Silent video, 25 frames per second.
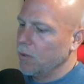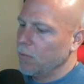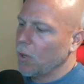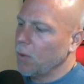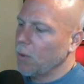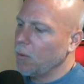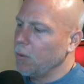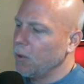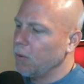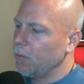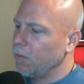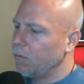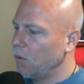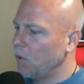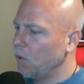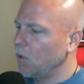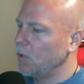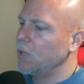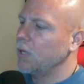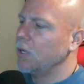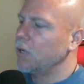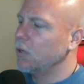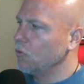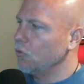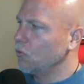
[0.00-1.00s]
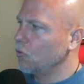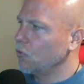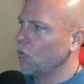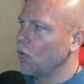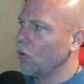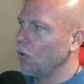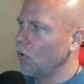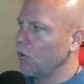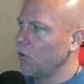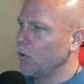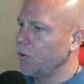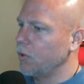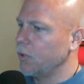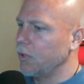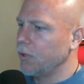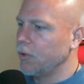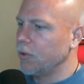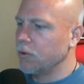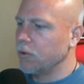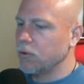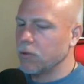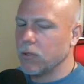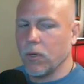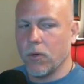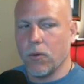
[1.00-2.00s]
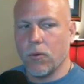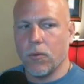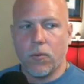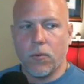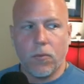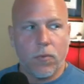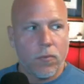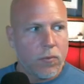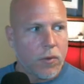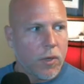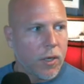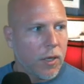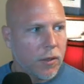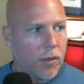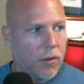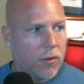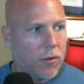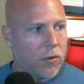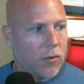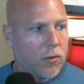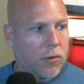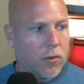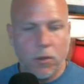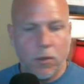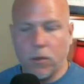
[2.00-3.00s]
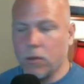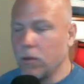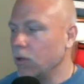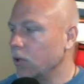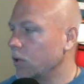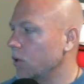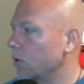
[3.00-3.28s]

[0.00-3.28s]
you're feeling controlled and there's no, like, you look